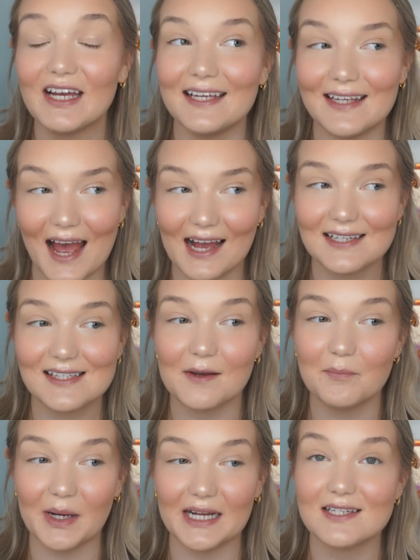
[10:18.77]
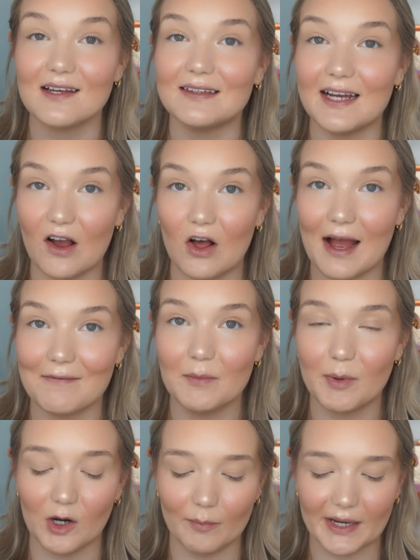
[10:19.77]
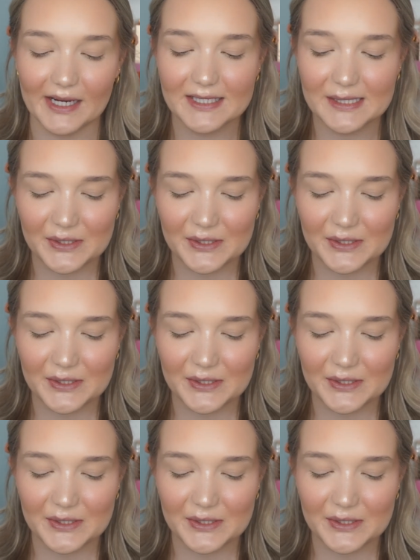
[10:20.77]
yes, but they all have a purpose.